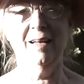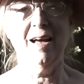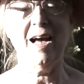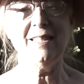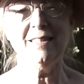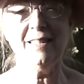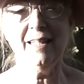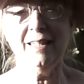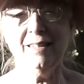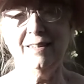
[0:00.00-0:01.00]
I'd
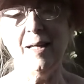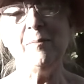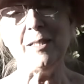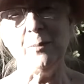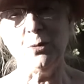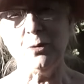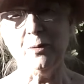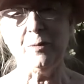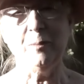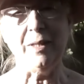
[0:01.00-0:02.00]
take an empty book
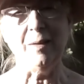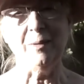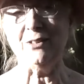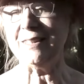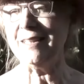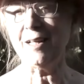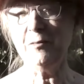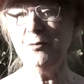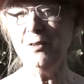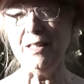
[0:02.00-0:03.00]
with me because then I
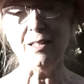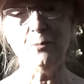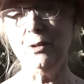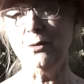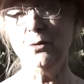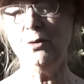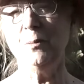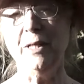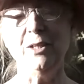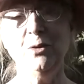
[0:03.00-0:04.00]
can fill it with all
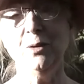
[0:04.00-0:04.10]
my new